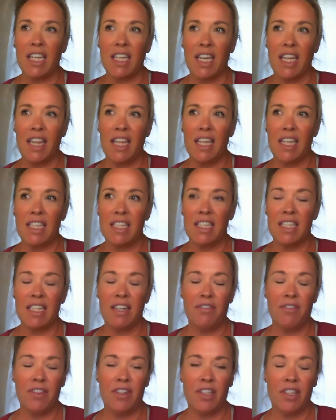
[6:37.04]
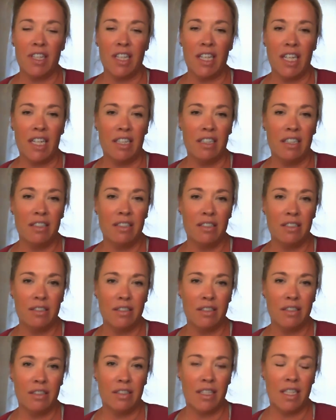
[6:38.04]
think it's definitely,
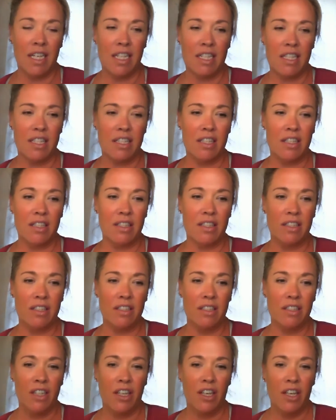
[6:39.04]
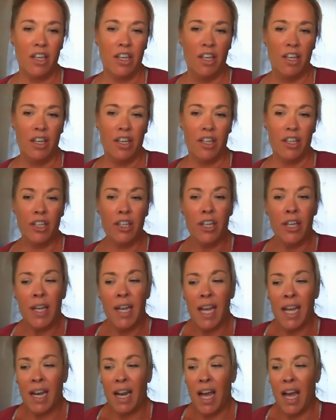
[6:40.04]
it's good.
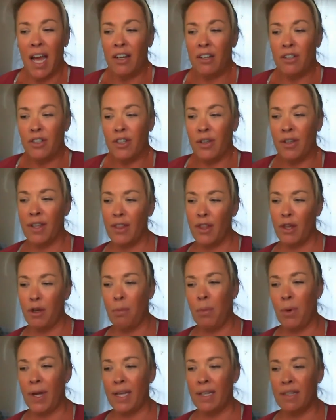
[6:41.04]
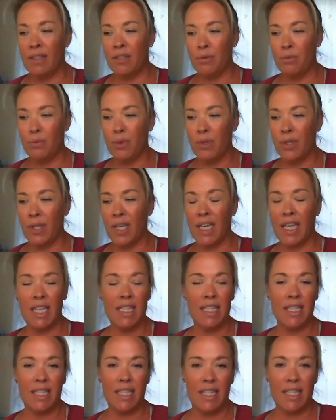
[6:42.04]
And I don't know that their brains really
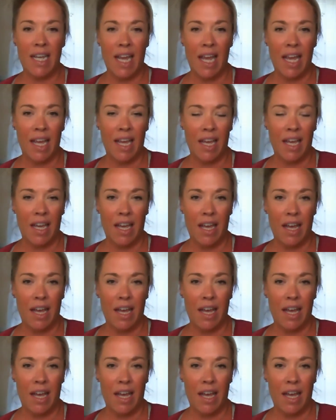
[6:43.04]
can stay